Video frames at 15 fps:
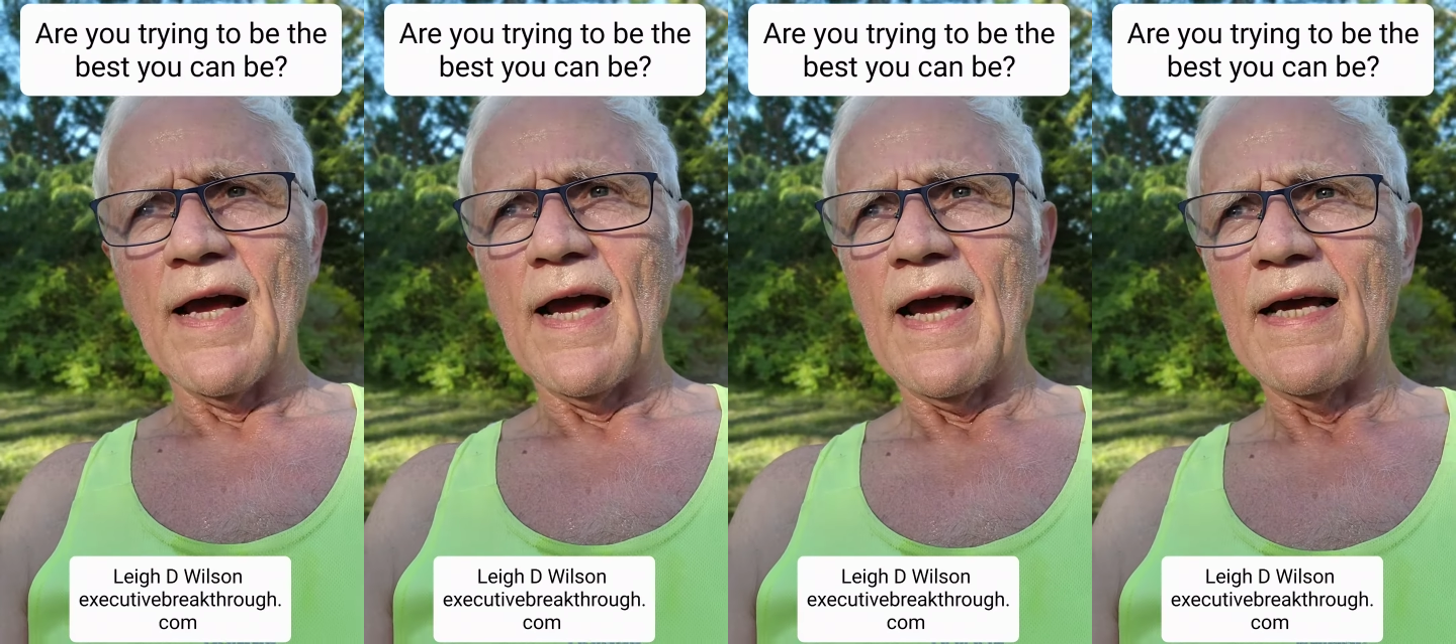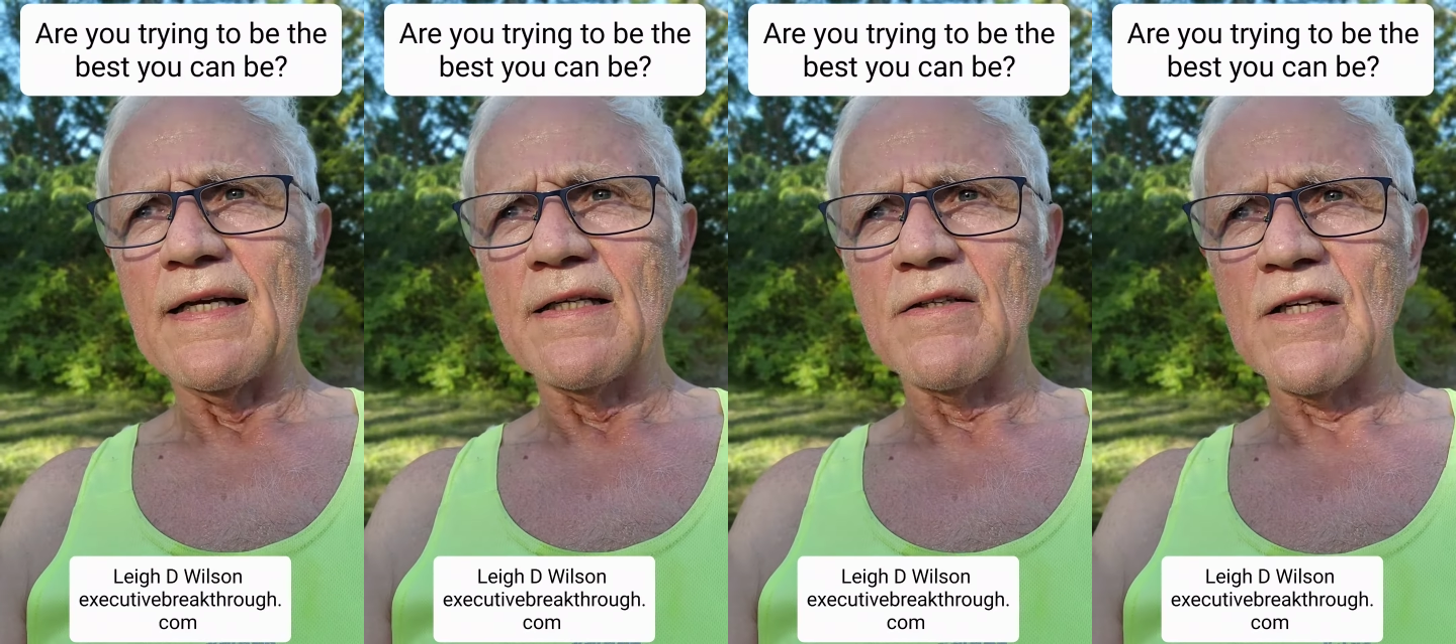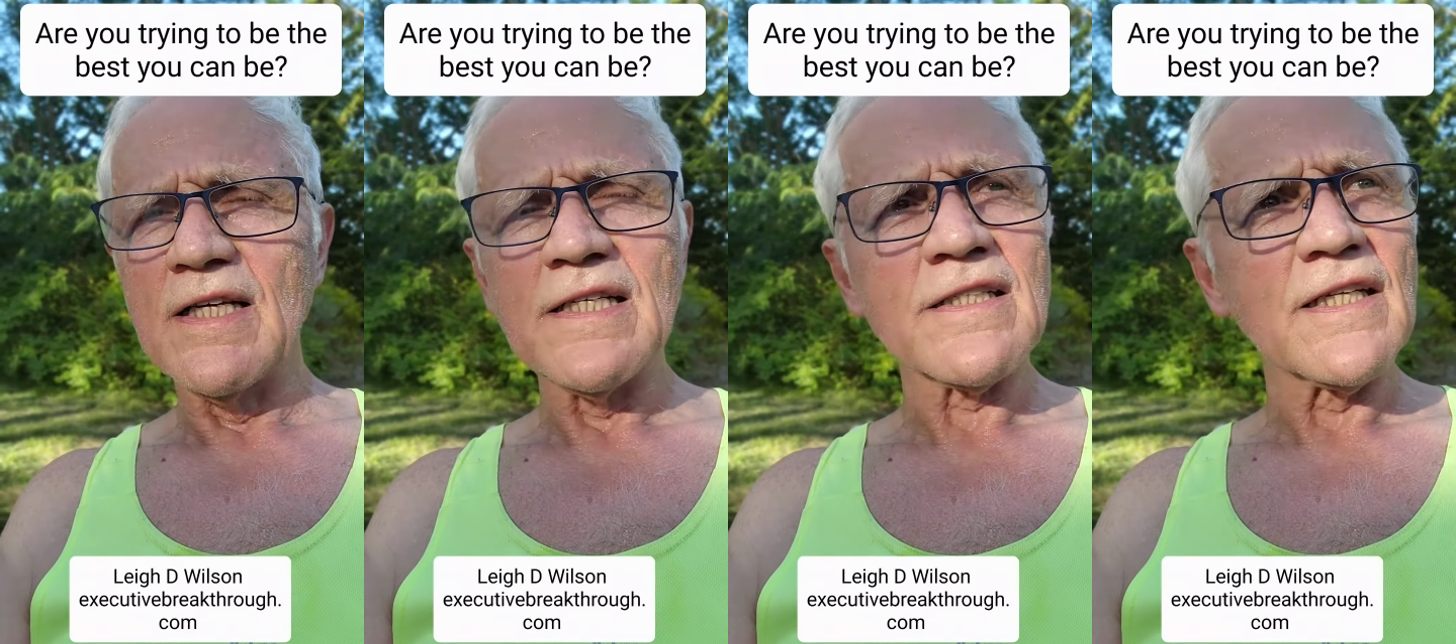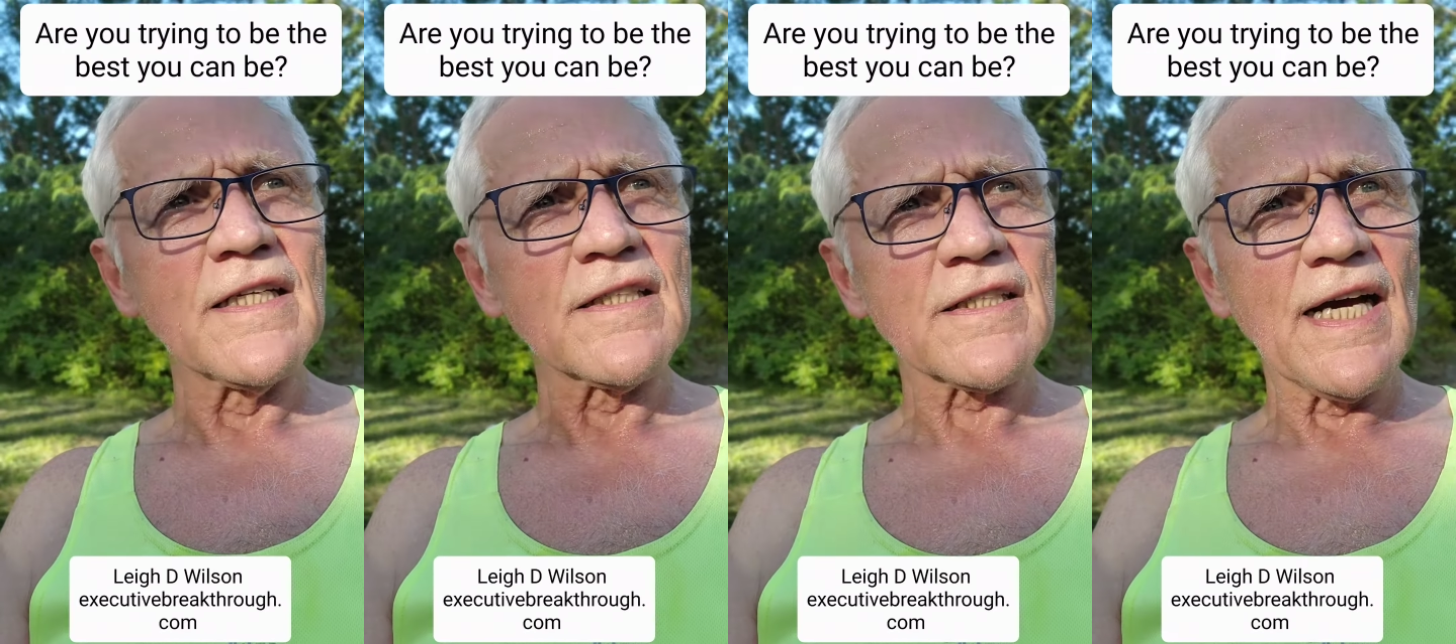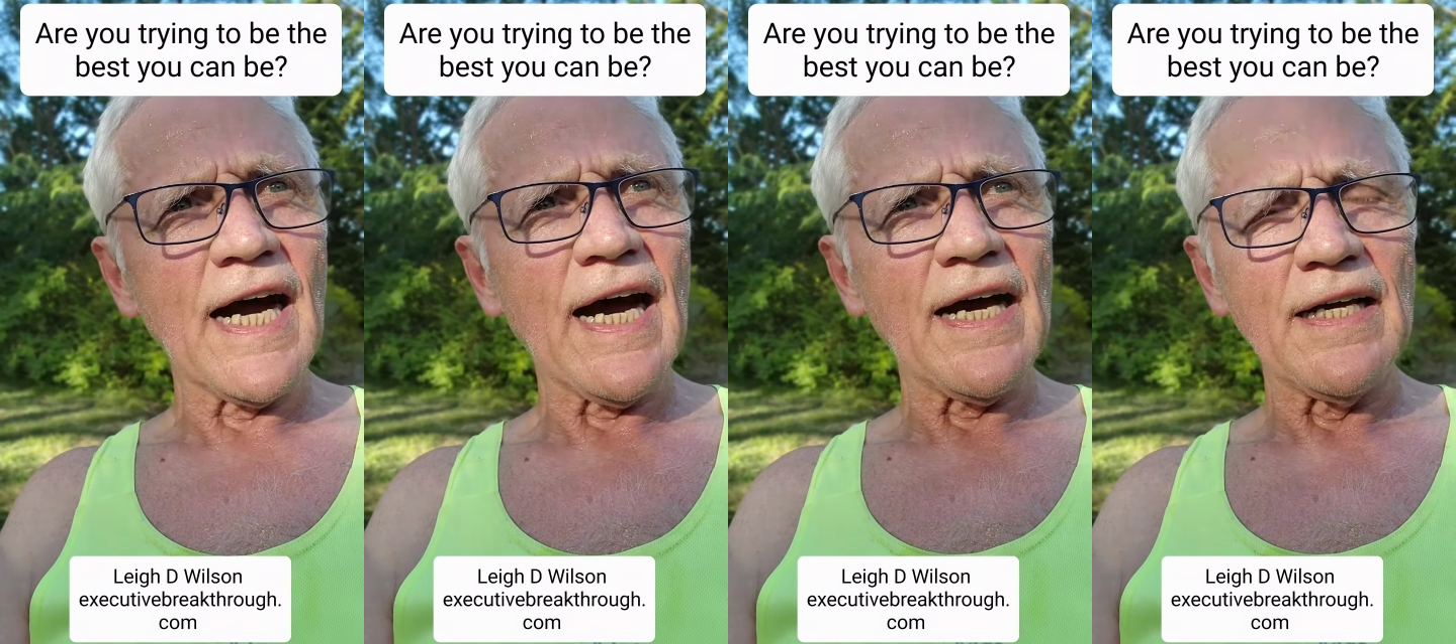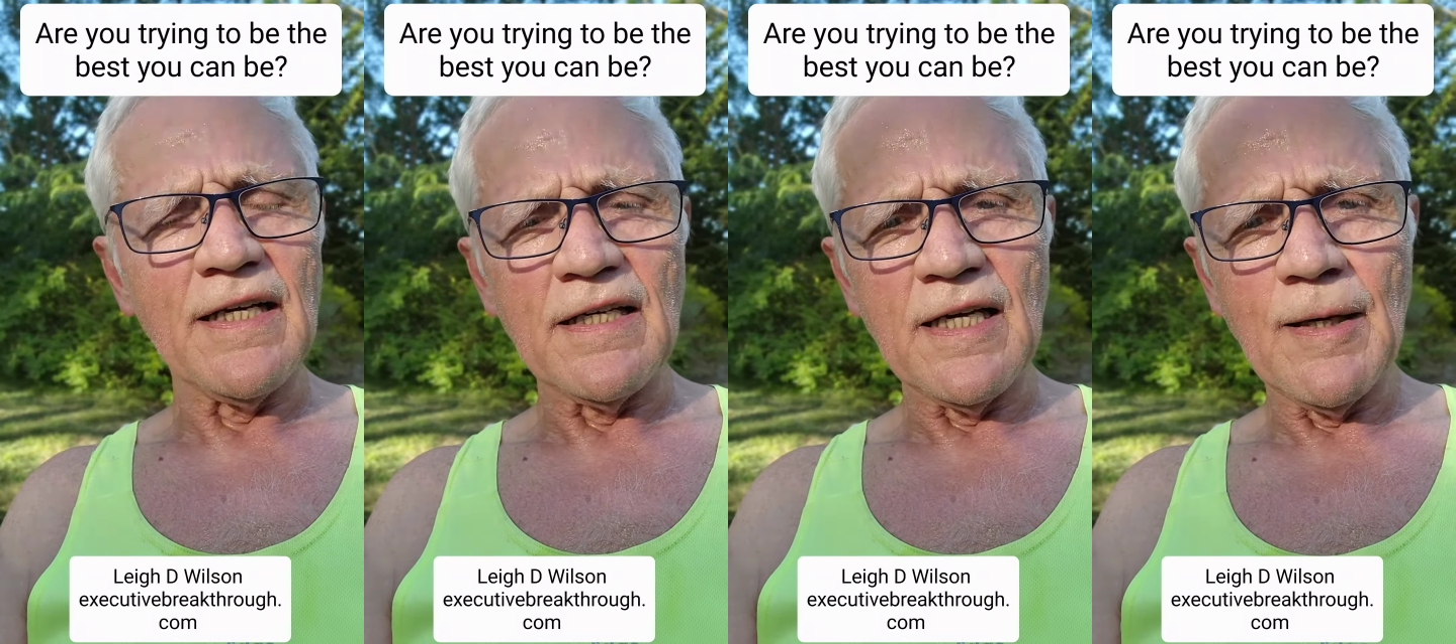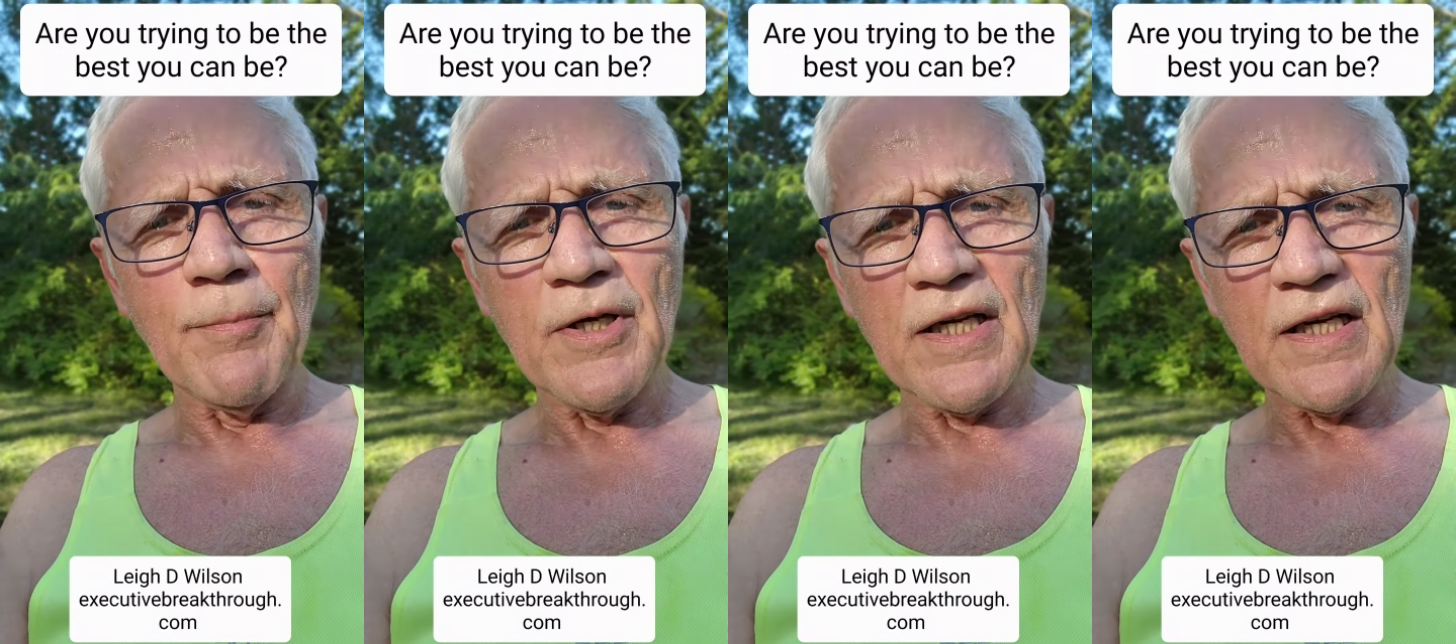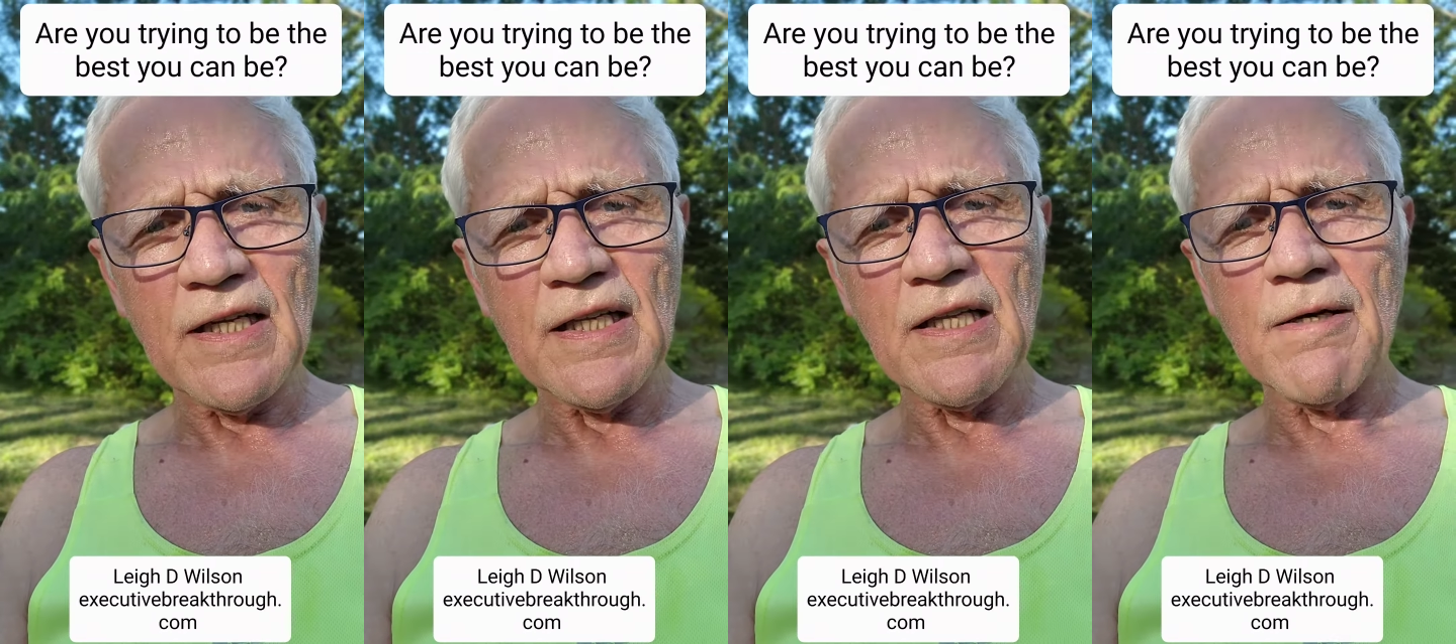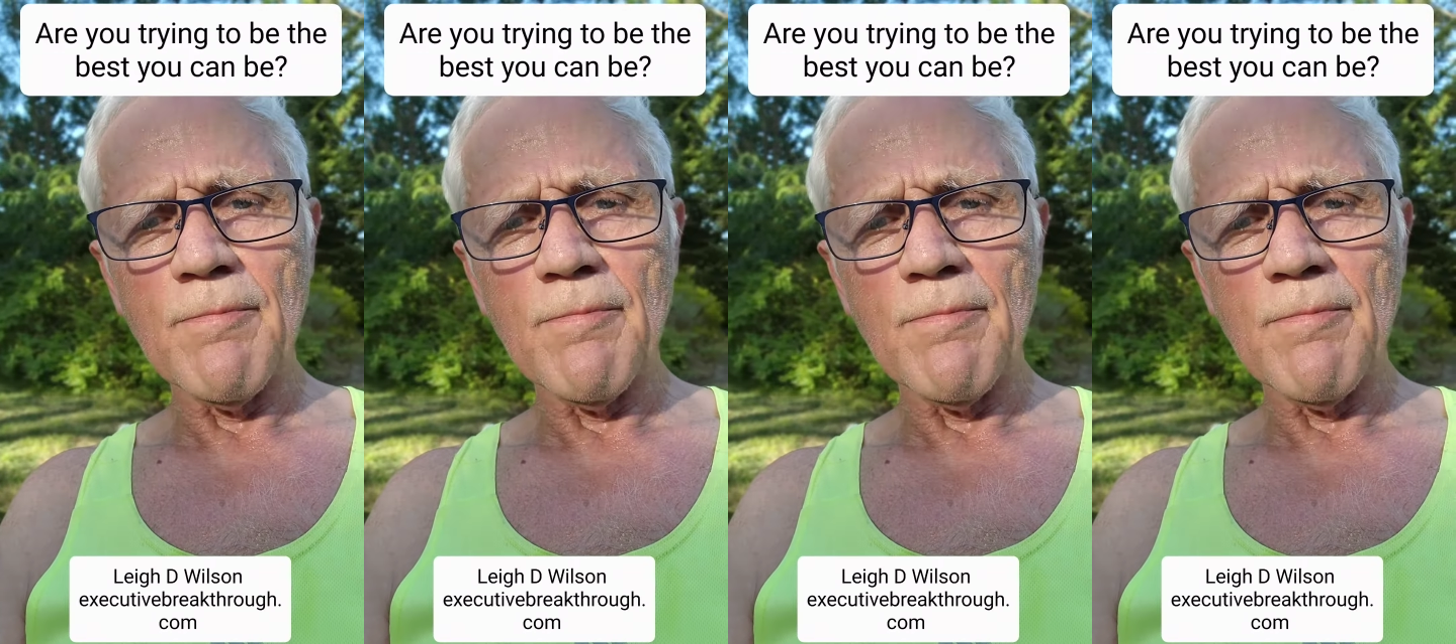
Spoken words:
And these things are inhibiting